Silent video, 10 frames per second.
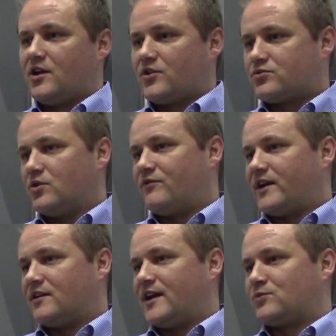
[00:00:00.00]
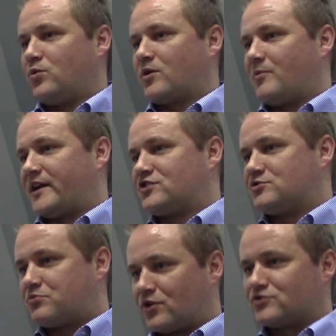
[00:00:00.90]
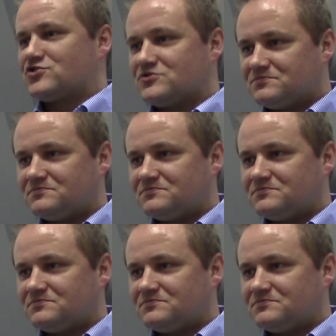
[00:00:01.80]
through a vendor network managed approach.